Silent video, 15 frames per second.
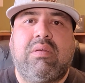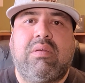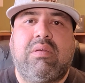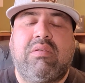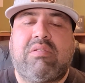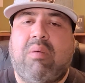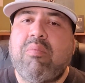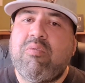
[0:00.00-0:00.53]

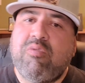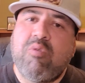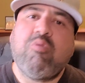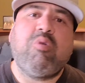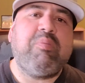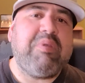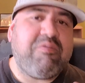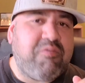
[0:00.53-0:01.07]
Some of you
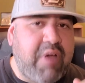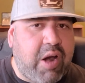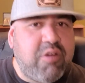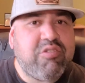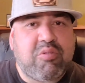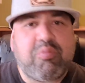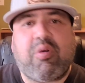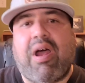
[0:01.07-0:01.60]
will be very
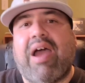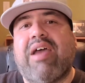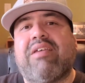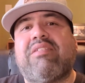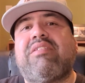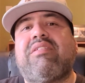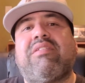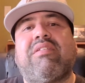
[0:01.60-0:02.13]

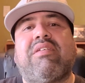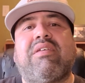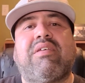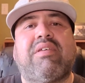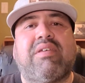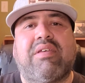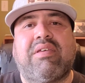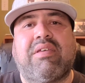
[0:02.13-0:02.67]
surprised
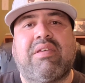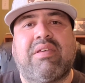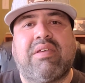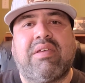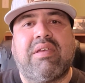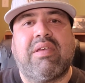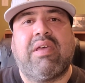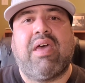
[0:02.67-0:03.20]

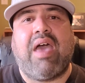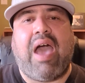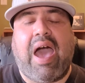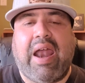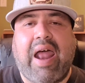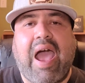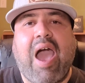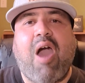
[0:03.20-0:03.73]

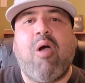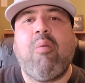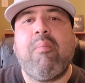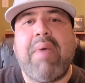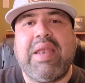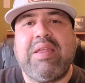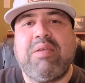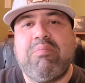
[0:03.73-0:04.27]
at how
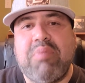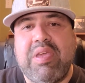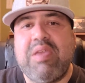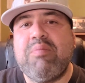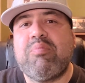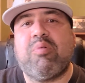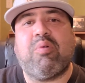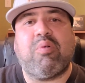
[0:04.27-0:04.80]
many
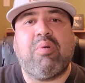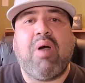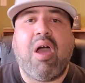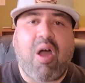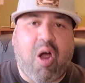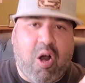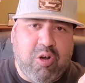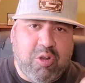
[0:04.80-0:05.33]
people
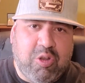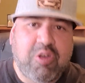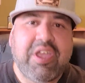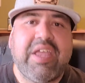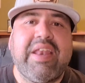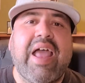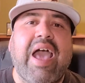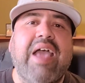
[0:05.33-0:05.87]
are
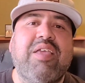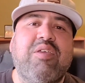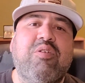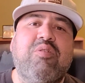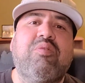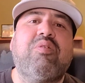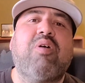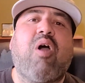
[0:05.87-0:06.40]
looking at
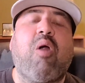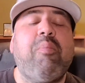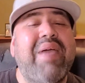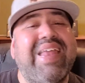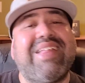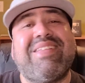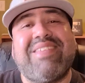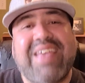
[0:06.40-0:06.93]
you, are
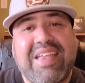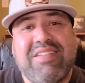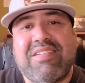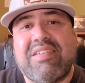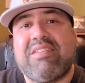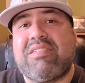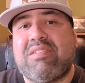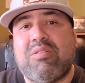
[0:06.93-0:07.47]
paying
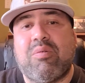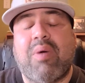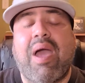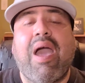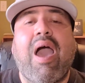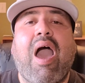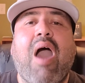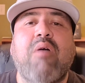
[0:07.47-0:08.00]
attention to
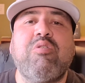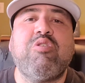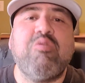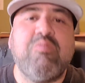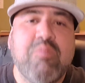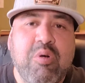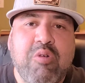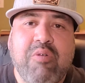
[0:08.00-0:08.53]
how you
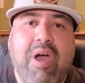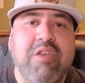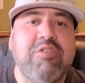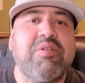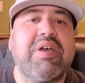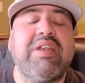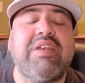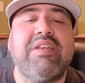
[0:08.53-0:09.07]
move, how
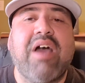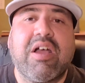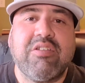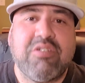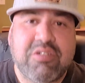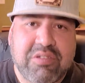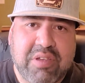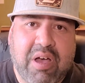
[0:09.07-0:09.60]
you conduct
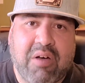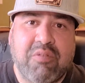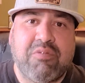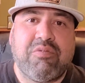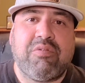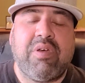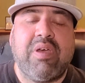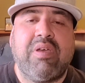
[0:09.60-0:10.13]

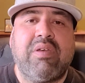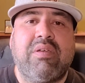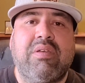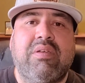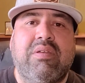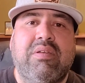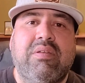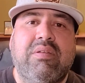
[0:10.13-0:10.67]
yourself.
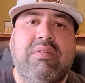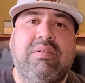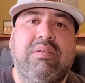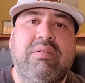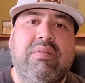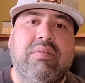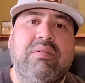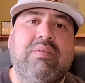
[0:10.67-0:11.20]

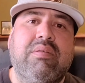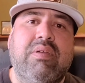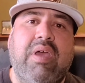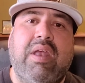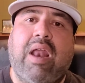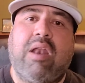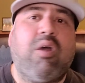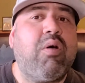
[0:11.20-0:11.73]

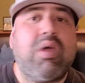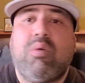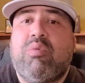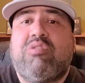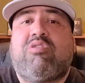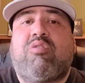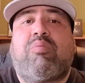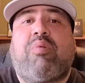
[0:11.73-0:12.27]
And I know it
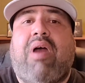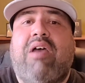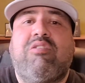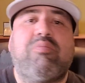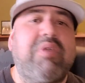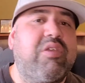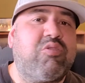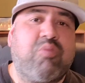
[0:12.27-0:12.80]
would surprise
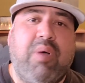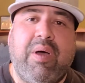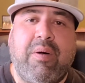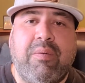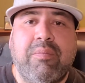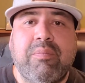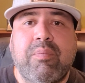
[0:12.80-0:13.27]
me as well.